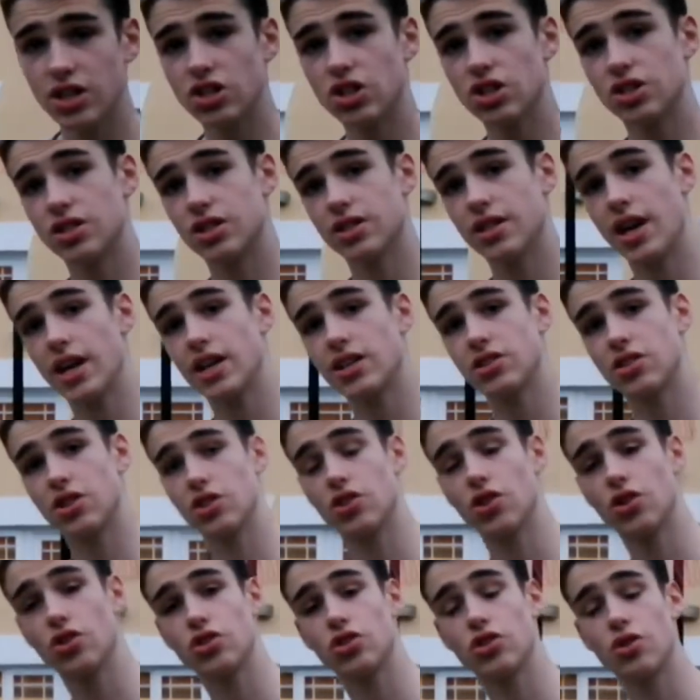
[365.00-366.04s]
inches it takes to
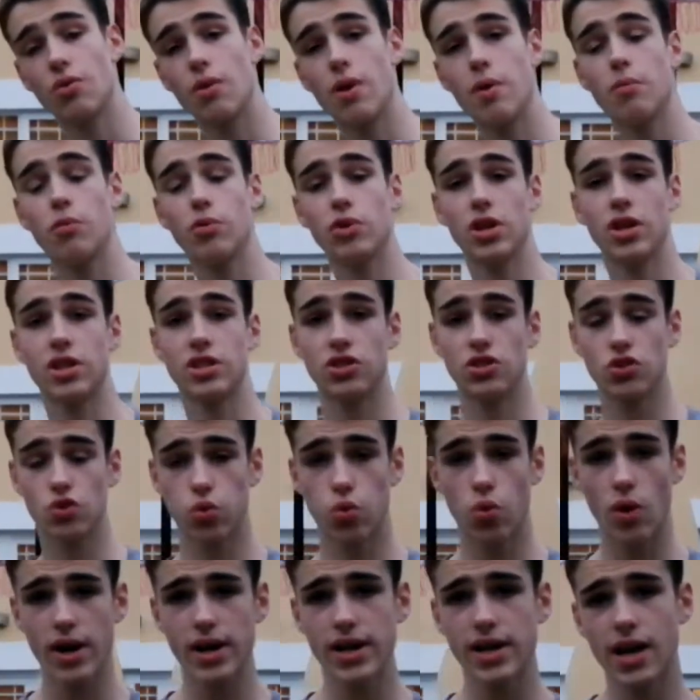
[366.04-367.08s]
touch the rim is
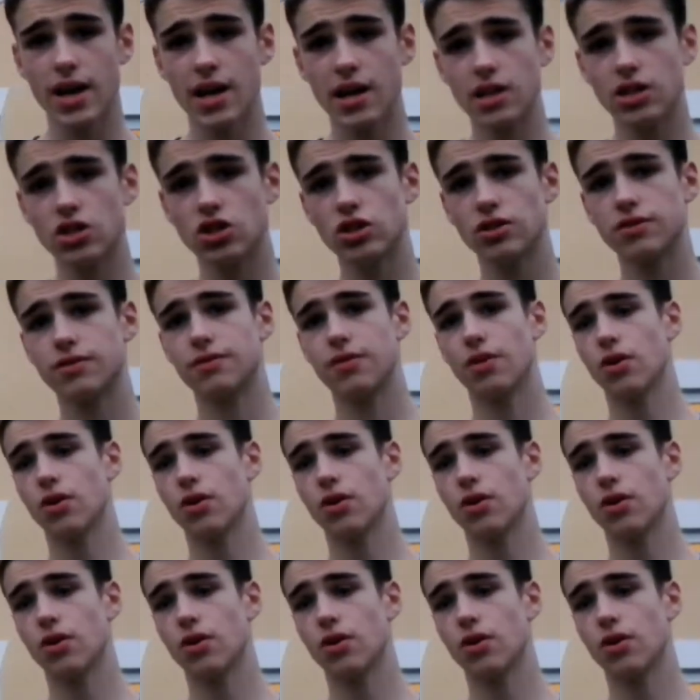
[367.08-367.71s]
28 inches